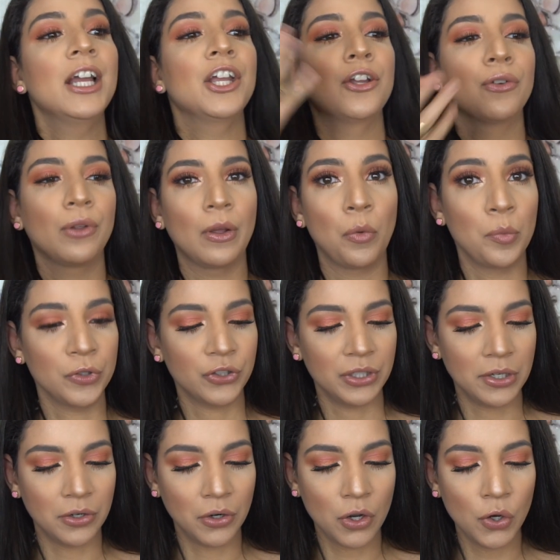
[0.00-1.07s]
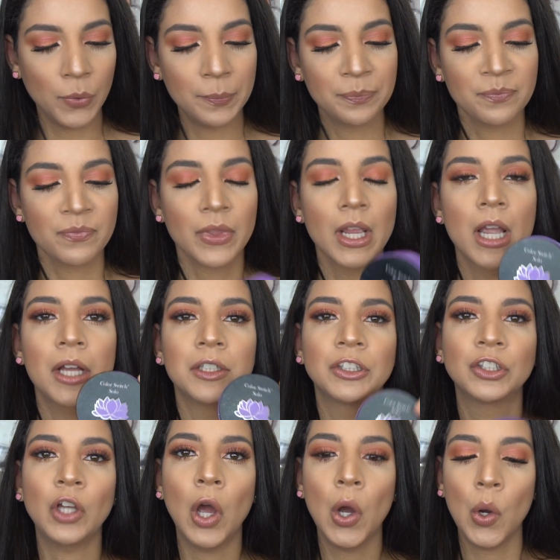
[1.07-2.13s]
you know, almost a year ago.
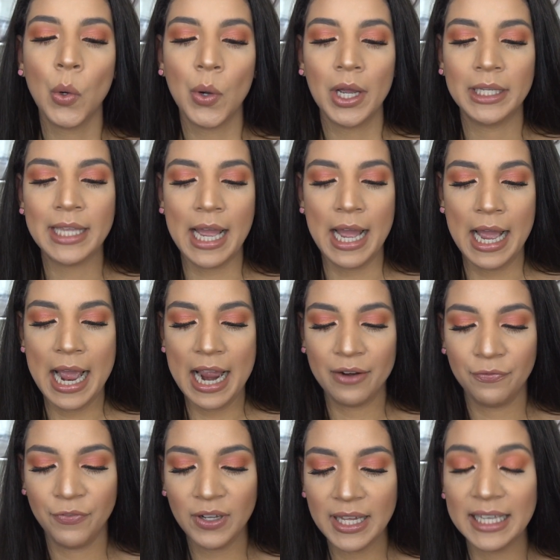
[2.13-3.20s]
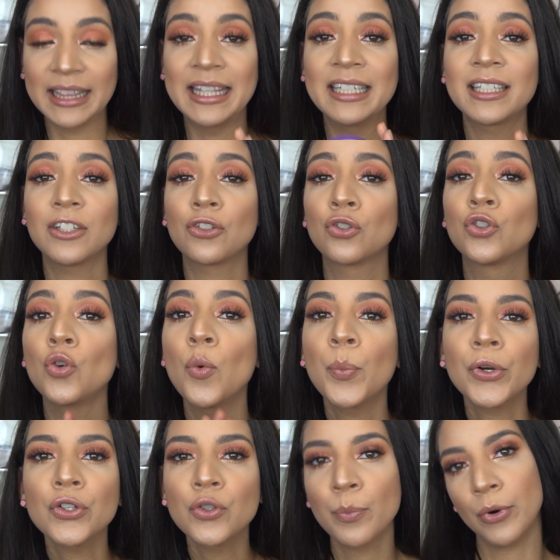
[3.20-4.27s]
So yeah, I feel like this is
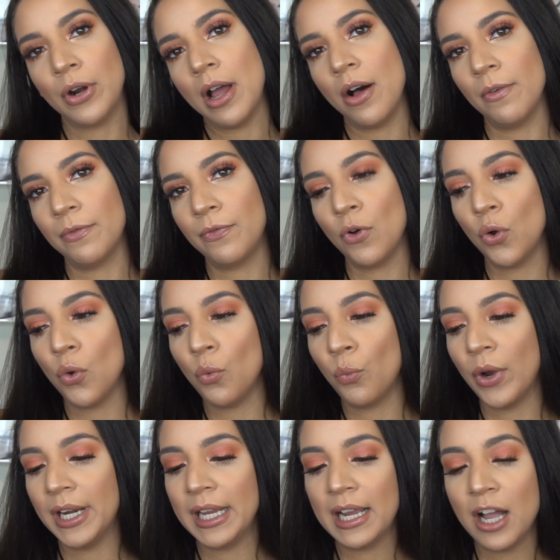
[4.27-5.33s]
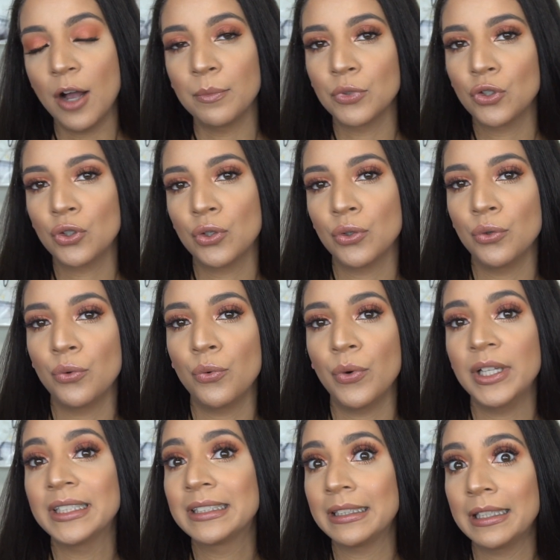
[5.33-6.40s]
super helpful when it comes to
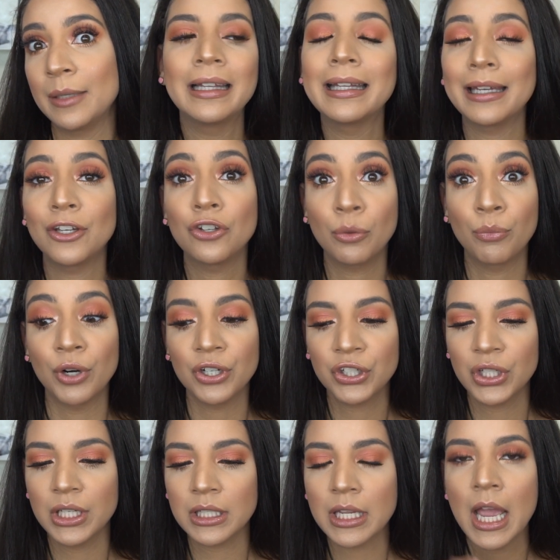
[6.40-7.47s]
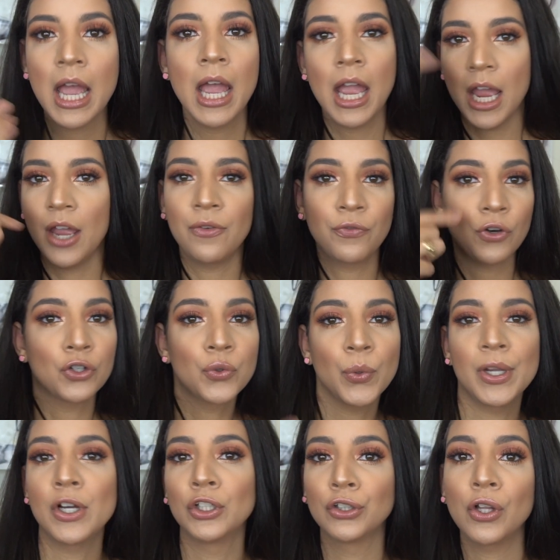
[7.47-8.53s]
instantly cleaning your brushes. If you're
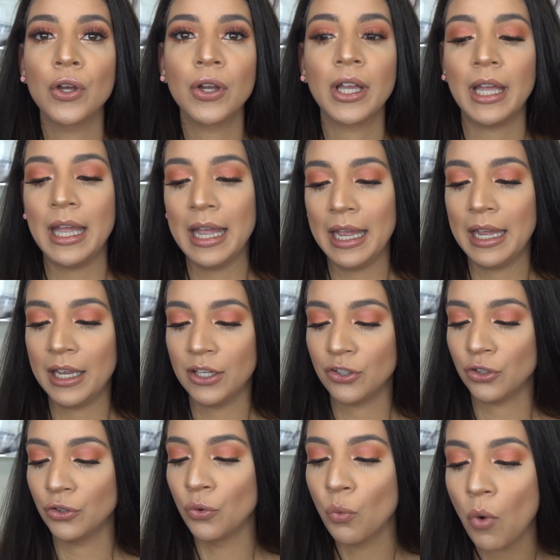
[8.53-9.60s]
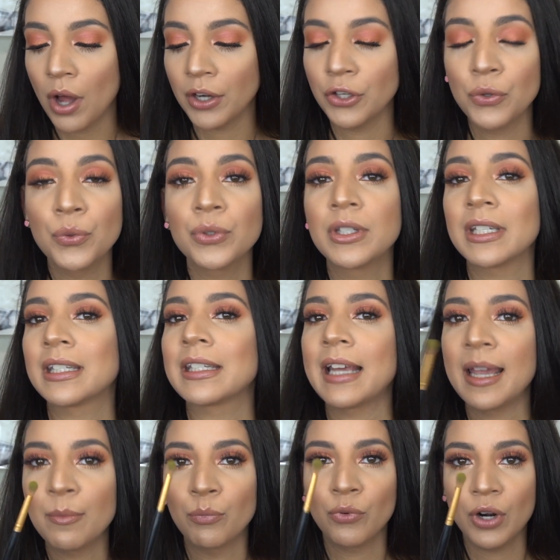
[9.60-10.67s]
doing a look and you want to use the
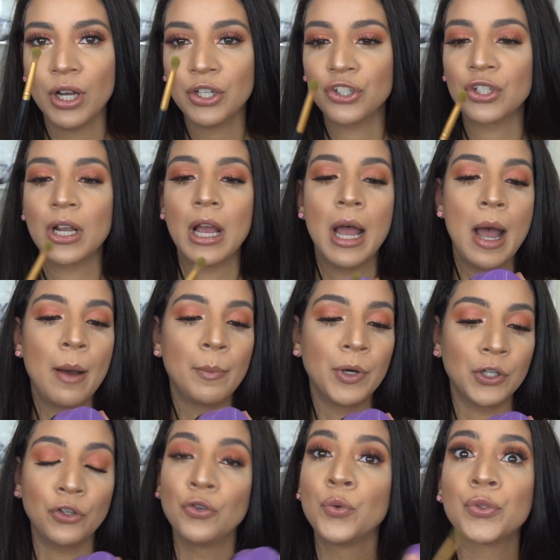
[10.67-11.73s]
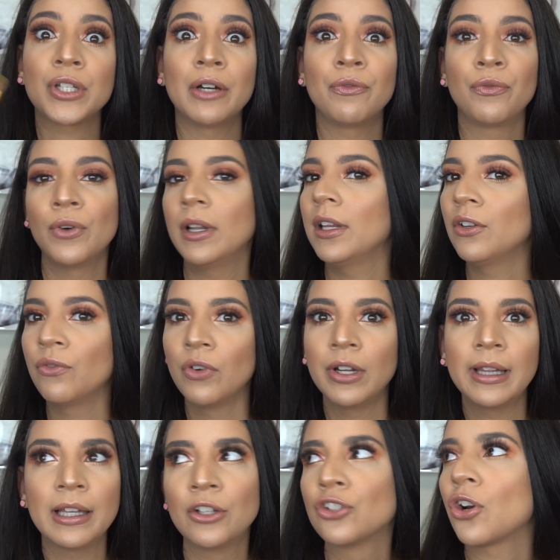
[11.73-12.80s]
same brush but use a
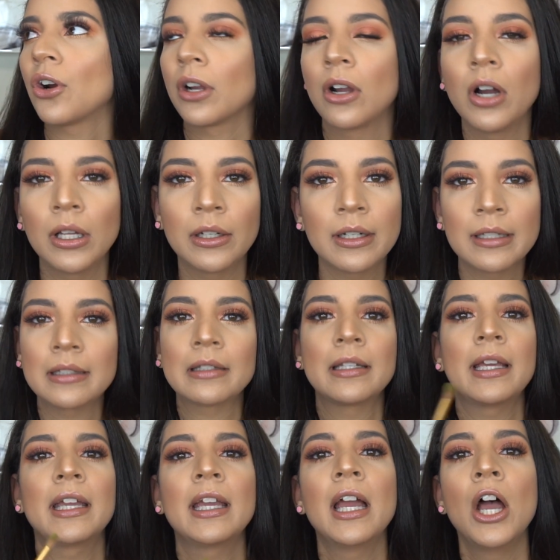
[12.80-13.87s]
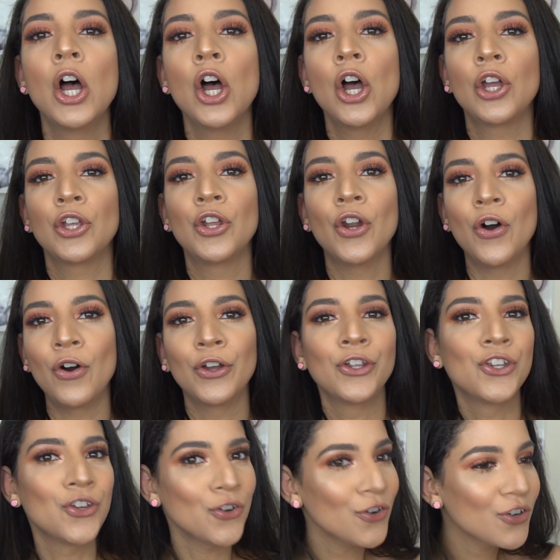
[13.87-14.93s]
really dark color, let's say, you know,
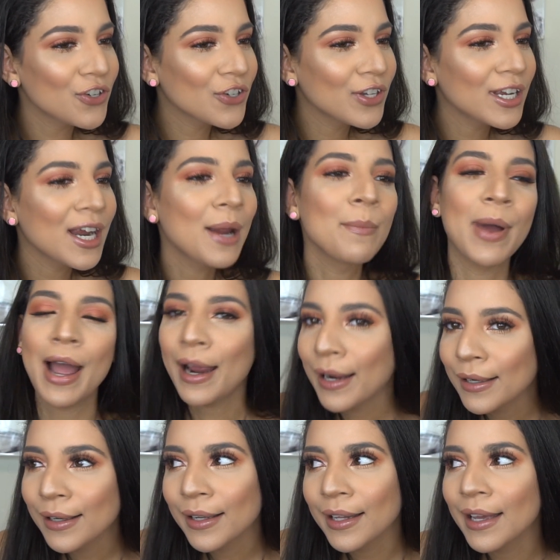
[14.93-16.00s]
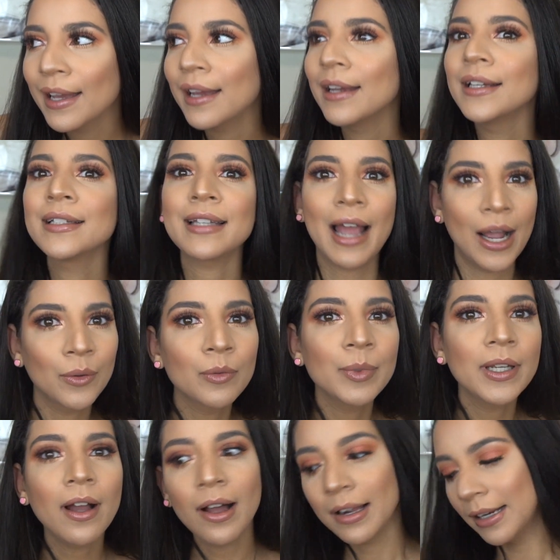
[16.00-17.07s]
usually back in the days, I will
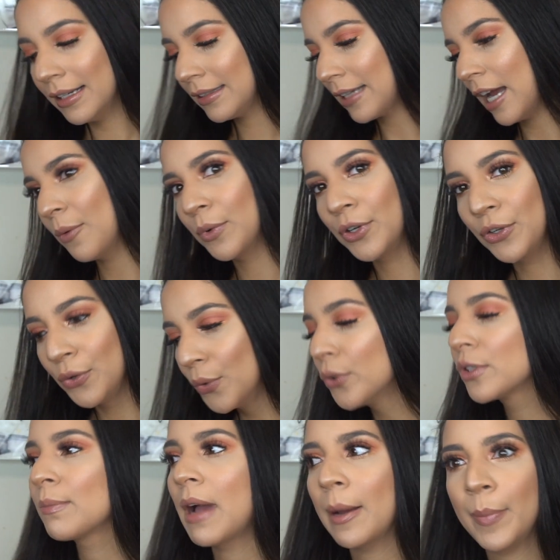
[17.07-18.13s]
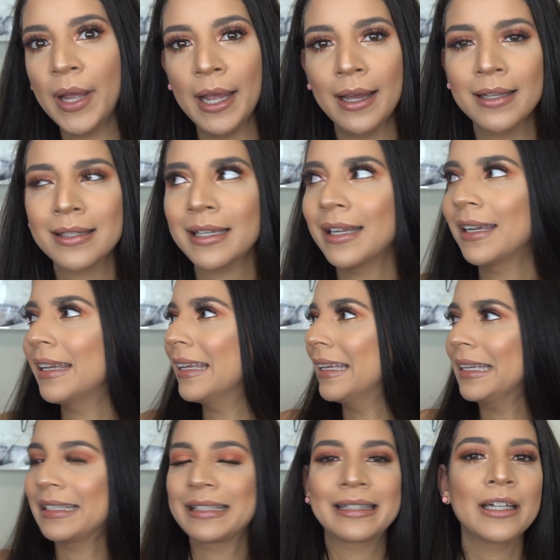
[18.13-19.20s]
be honest, I would use my pants, and
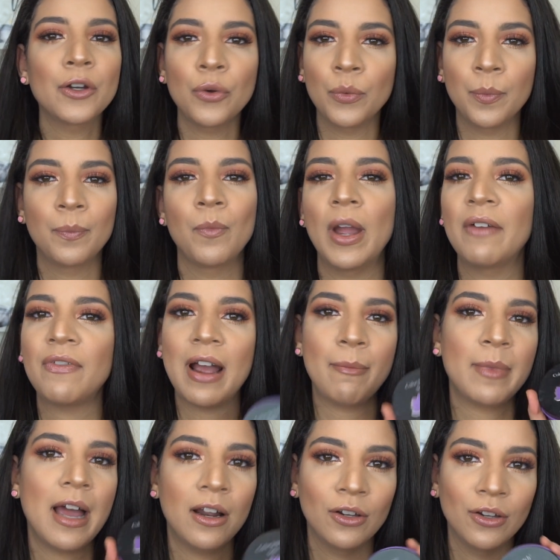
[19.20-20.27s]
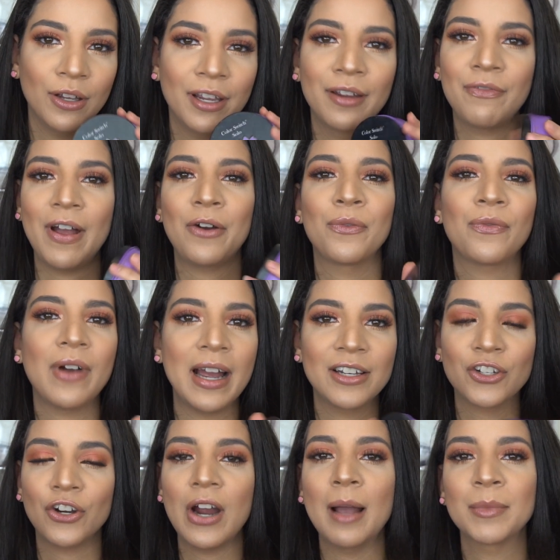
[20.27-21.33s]
still if I don't find
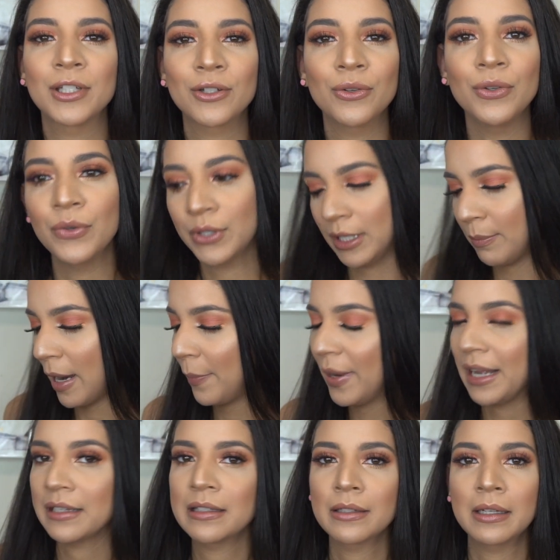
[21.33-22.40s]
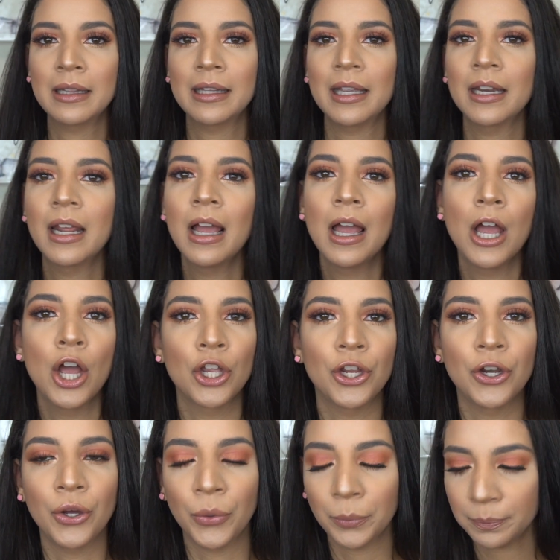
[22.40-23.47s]
her, I'm still using my pants to clean, you
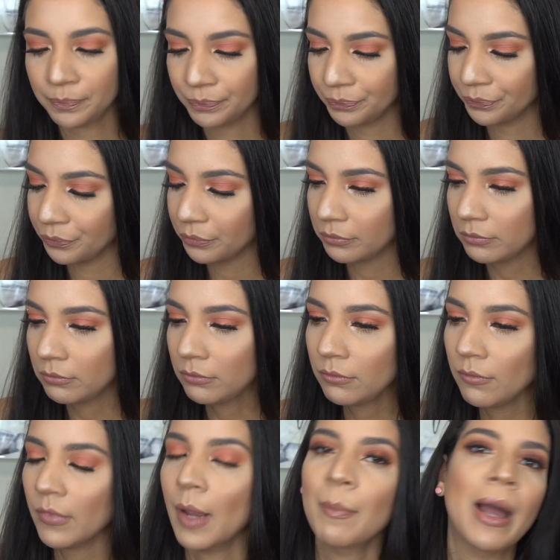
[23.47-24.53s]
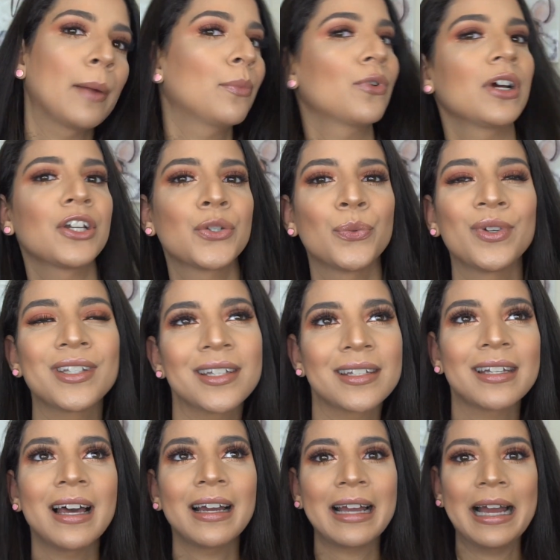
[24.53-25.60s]
know, my brush, which is
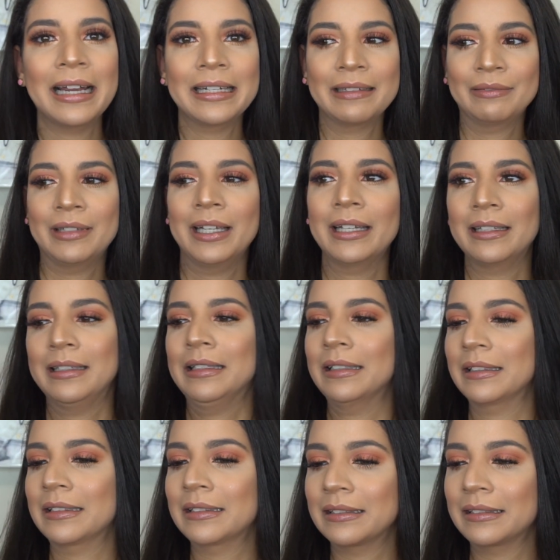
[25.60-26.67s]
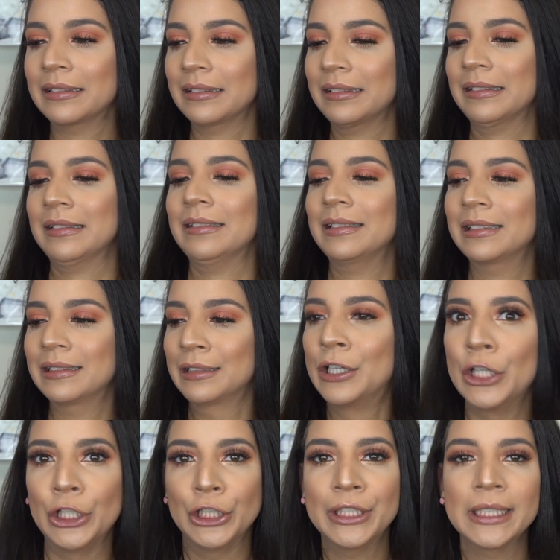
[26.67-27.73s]
not kind of like
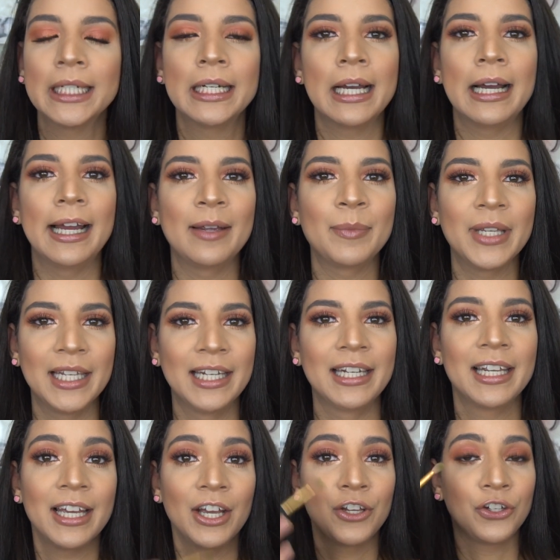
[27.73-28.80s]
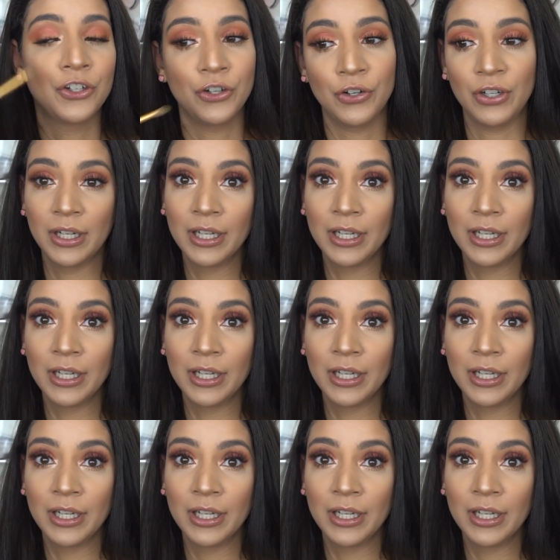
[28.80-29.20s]
good. I mean, you're